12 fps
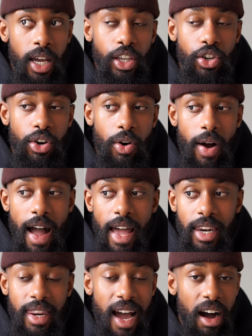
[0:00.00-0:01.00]
you know,
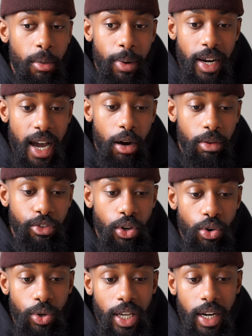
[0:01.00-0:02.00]
and now, but now if you
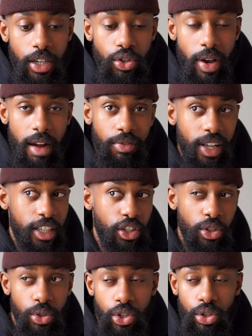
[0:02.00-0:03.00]
look at it, you have like
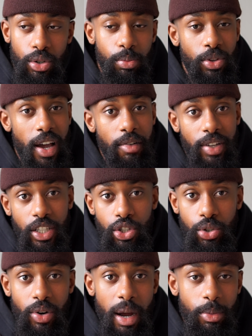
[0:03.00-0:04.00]
YouTube, you have
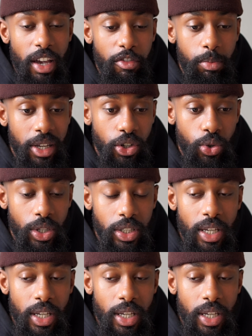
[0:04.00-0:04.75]
Instagram, you have Pinterest.